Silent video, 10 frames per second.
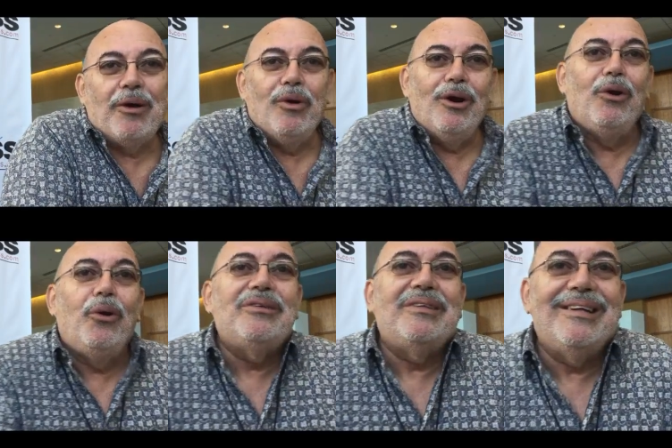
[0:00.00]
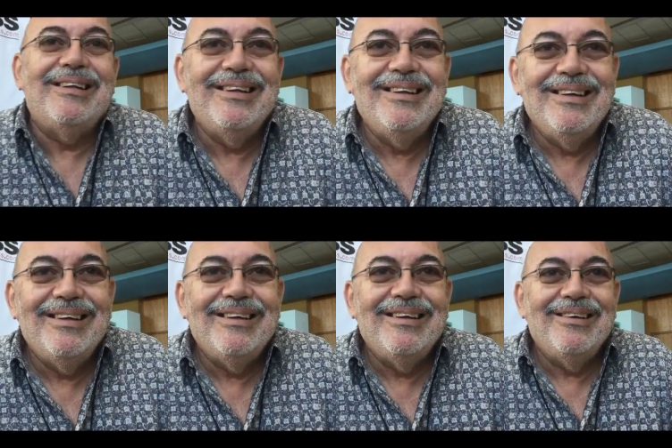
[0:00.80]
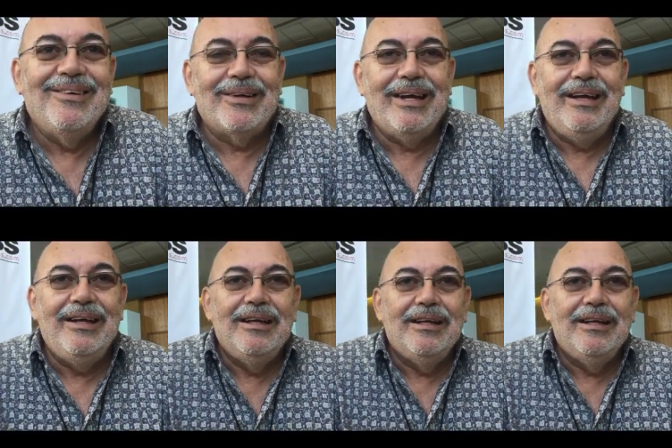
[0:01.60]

I will mm-hmm. lose it. Okay. Okay.